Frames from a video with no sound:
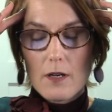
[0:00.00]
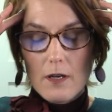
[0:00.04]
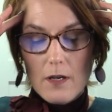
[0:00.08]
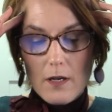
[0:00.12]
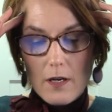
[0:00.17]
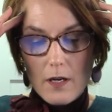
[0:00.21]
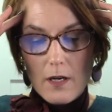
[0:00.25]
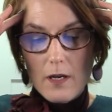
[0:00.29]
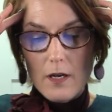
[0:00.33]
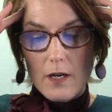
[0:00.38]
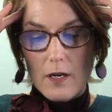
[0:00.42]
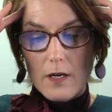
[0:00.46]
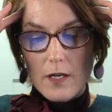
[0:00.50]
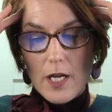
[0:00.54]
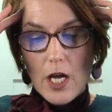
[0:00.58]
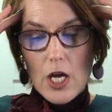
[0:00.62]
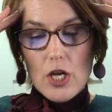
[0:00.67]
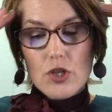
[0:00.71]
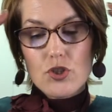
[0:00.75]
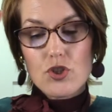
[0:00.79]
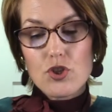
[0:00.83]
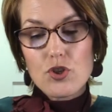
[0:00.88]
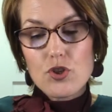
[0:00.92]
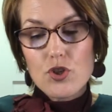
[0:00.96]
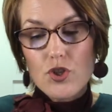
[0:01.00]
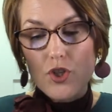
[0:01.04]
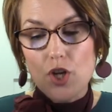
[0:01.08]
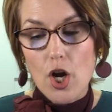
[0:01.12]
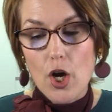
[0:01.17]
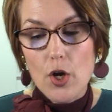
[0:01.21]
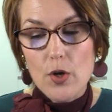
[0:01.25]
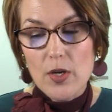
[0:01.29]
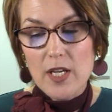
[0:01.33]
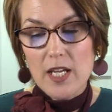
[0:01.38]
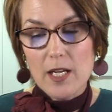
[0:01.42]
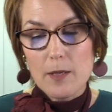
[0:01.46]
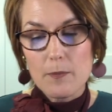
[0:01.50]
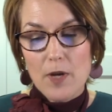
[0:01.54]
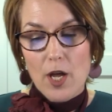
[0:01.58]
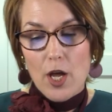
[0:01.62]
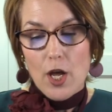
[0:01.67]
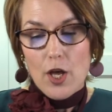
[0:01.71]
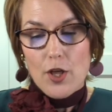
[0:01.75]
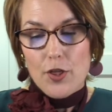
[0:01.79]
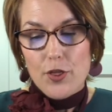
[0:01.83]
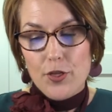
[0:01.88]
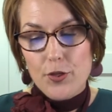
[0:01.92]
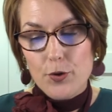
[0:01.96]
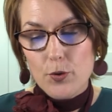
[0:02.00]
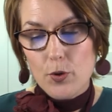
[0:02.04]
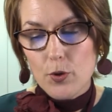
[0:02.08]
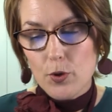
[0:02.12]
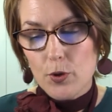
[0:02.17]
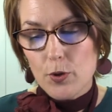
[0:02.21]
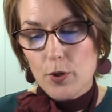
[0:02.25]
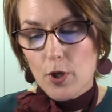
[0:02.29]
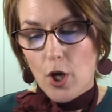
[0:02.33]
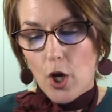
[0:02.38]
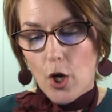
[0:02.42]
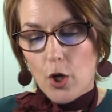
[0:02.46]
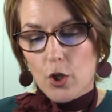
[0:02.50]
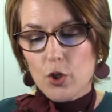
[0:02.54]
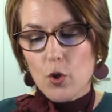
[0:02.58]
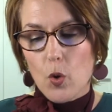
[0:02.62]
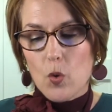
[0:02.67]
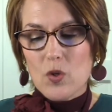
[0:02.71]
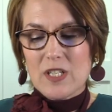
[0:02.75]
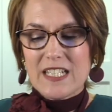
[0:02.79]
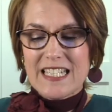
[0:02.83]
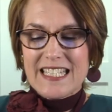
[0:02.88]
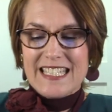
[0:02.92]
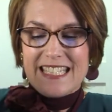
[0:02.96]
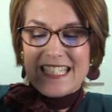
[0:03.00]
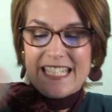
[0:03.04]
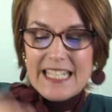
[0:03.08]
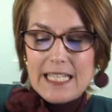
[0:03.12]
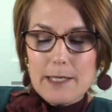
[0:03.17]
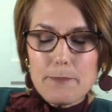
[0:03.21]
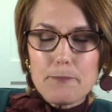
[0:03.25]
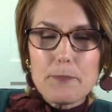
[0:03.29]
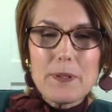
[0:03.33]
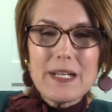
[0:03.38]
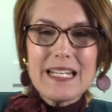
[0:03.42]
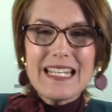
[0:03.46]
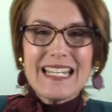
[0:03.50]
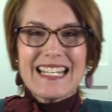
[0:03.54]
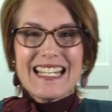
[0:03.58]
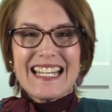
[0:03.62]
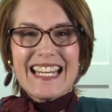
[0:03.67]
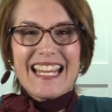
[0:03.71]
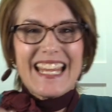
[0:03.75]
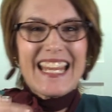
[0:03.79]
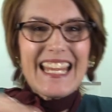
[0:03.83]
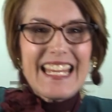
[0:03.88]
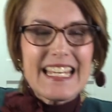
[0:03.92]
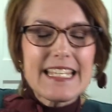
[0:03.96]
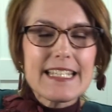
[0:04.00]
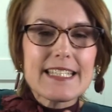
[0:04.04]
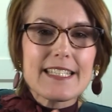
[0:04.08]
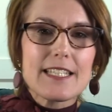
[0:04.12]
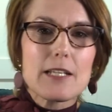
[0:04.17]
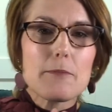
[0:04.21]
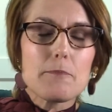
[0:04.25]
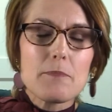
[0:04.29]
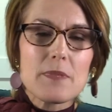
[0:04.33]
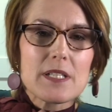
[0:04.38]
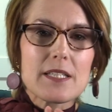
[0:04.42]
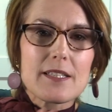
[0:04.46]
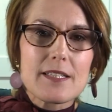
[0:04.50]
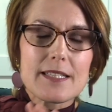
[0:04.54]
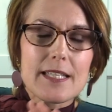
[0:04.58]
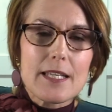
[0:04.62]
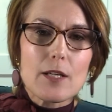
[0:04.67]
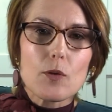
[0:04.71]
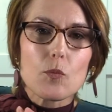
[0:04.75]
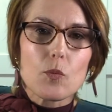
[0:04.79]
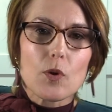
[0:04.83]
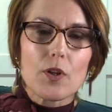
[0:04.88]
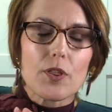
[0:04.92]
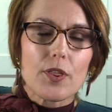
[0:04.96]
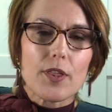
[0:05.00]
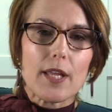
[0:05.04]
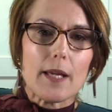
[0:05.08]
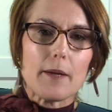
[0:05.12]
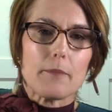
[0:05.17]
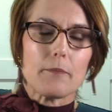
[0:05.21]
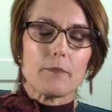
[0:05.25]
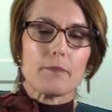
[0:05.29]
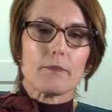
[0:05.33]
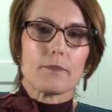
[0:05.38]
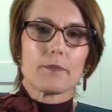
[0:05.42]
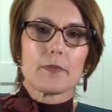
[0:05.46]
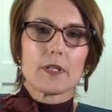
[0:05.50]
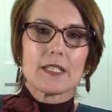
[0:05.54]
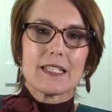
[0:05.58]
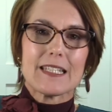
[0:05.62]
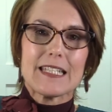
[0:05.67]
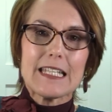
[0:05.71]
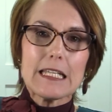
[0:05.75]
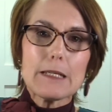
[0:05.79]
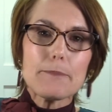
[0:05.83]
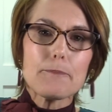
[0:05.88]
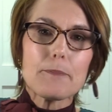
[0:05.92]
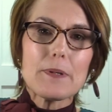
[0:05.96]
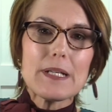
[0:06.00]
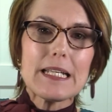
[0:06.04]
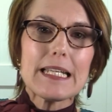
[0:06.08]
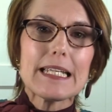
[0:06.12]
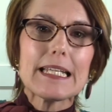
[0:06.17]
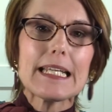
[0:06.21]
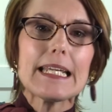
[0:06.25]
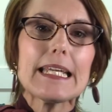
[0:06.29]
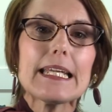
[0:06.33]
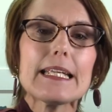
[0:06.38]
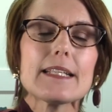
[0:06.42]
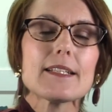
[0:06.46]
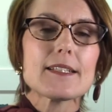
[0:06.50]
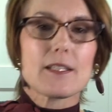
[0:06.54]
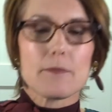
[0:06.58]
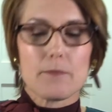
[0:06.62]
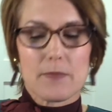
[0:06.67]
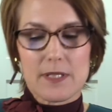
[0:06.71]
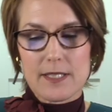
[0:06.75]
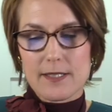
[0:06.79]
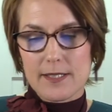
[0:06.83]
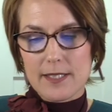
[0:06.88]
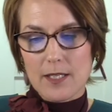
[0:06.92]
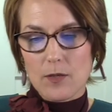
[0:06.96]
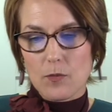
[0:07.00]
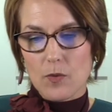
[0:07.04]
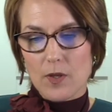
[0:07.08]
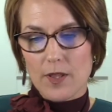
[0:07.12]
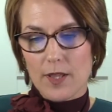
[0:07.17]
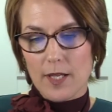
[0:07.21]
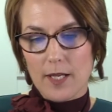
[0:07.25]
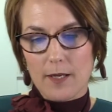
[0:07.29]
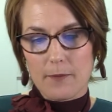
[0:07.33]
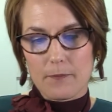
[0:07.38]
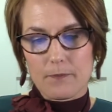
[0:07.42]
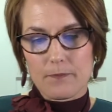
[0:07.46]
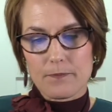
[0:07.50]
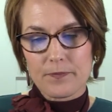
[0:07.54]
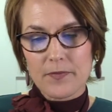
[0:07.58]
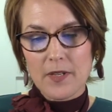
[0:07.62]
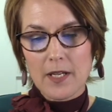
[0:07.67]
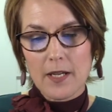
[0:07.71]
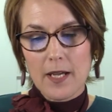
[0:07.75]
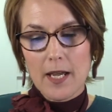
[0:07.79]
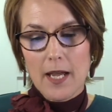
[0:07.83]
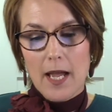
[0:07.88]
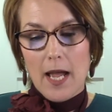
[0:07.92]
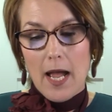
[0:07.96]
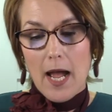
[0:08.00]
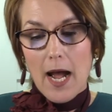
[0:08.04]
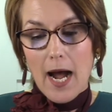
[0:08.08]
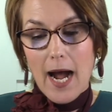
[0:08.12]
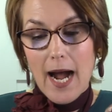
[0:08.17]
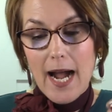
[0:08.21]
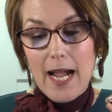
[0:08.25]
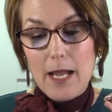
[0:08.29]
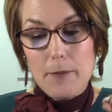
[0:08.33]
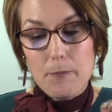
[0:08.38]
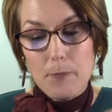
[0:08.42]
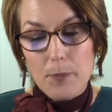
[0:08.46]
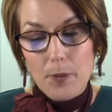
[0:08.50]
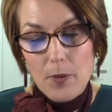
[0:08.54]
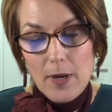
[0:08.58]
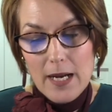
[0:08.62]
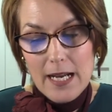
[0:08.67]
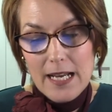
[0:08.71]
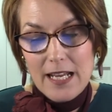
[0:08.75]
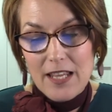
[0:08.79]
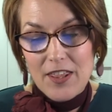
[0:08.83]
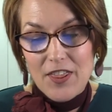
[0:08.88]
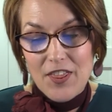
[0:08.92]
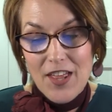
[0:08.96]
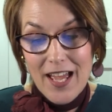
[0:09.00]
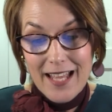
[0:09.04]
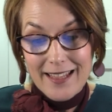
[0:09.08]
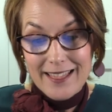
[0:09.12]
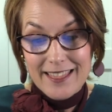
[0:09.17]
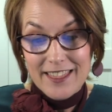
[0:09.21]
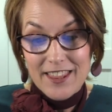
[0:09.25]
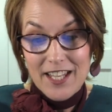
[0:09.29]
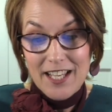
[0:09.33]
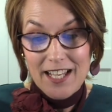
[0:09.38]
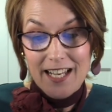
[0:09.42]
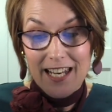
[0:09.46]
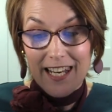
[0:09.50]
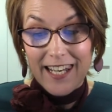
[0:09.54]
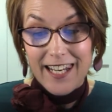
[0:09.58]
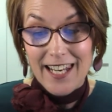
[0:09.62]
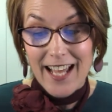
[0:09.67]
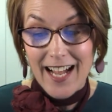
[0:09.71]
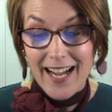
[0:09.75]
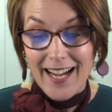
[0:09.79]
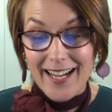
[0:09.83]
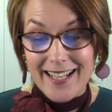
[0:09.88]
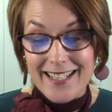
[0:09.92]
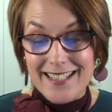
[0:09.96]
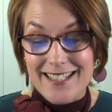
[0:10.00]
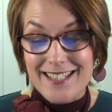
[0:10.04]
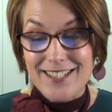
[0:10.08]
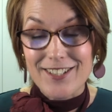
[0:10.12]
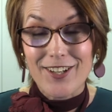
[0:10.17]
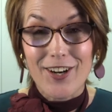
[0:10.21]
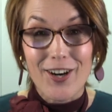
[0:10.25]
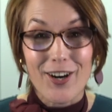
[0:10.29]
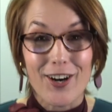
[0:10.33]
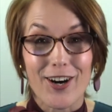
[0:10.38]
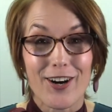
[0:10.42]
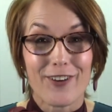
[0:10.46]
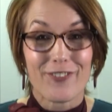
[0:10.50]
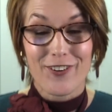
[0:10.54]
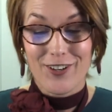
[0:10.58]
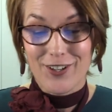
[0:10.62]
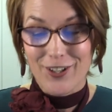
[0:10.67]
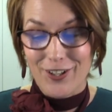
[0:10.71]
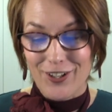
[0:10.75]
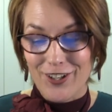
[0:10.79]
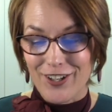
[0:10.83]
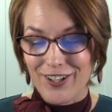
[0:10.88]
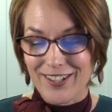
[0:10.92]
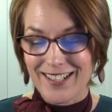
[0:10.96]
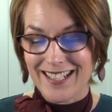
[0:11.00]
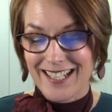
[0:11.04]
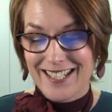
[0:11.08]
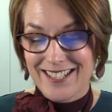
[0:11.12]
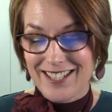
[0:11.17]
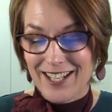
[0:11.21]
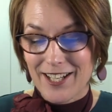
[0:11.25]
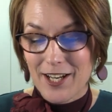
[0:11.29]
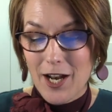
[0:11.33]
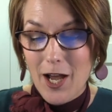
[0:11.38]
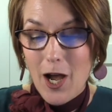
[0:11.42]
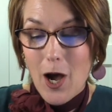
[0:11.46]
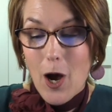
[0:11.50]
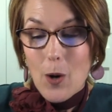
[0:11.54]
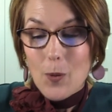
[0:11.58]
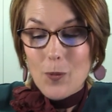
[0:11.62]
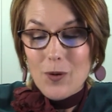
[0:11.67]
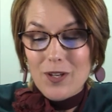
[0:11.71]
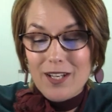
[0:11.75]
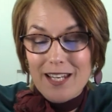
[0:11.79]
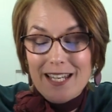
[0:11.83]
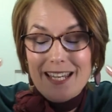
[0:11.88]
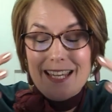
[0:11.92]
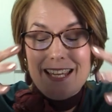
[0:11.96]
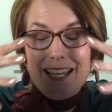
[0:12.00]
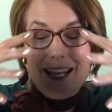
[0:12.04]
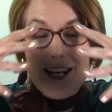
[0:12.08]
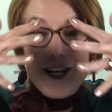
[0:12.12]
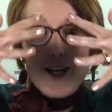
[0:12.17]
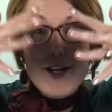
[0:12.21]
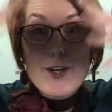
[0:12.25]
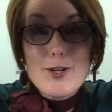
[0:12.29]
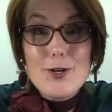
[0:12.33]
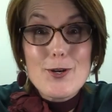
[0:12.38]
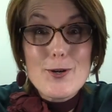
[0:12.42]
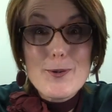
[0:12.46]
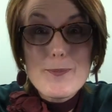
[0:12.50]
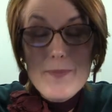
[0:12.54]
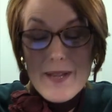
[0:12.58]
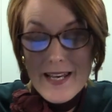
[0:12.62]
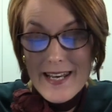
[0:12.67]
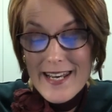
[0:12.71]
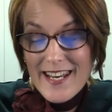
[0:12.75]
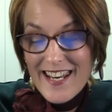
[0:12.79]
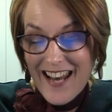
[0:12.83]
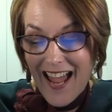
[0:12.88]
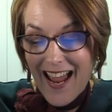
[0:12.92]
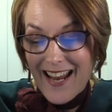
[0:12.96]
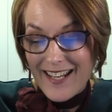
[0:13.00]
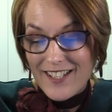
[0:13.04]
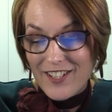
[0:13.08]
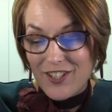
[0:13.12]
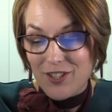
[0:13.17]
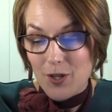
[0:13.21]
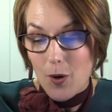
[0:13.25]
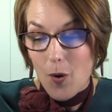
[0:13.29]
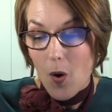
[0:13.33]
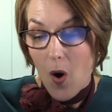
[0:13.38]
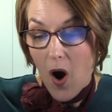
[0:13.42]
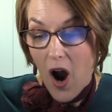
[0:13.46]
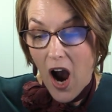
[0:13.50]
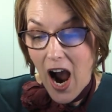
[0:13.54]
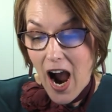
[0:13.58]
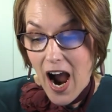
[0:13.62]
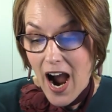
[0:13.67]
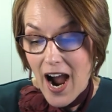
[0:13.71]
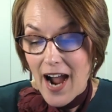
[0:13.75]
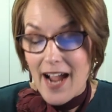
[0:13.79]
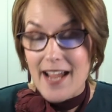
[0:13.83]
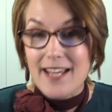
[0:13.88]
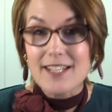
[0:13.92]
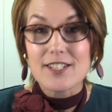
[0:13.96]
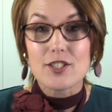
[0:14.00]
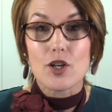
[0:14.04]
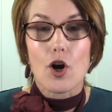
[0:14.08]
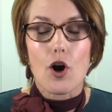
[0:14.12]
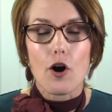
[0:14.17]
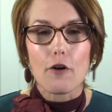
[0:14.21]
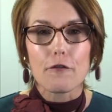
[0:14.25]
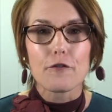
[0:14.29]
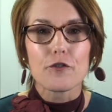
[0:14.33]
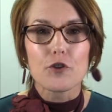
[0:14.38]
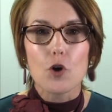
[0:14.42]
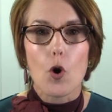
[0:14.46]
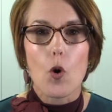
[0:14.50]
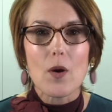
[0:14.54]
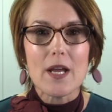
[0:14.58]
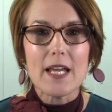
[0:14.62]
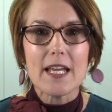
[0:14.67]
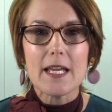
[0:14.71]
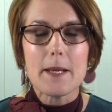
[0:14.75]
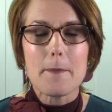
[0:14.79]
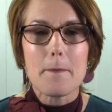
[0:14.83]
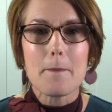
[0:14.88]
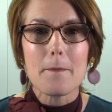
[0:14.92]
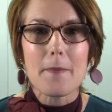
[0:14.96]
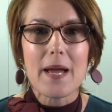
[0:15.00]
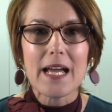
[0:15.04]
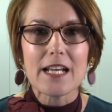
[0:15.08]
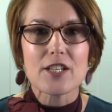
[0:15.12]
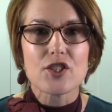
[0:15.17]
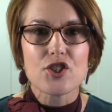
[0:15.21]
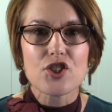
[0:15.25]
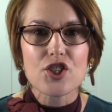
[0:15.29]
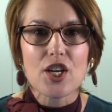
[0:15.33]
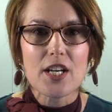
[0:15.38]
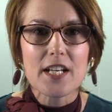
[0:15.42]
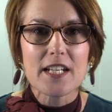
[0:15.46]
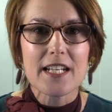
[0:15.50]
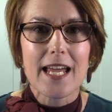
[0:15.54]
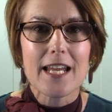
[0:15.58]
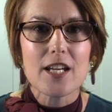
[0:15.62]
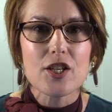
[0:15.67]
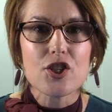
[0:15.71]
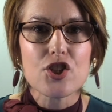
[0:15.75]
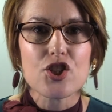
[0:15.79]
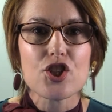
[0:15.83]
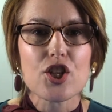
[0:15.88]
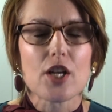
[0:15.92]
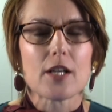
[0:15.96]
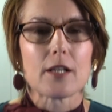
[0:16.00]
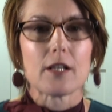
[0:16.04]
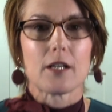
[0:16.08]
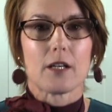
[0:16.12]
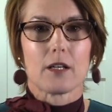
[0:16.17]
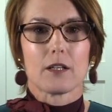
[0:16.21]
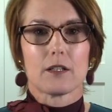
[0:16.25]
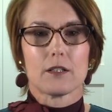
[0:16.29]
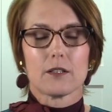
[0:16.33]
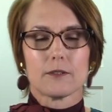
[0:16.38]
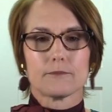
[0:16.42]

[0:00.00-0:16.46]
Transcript: Oh, to know him through your deepening intimacy with him. Deepening intimacy with him. I pray that the light of God, listen, will illuminate your eyes of your imagination.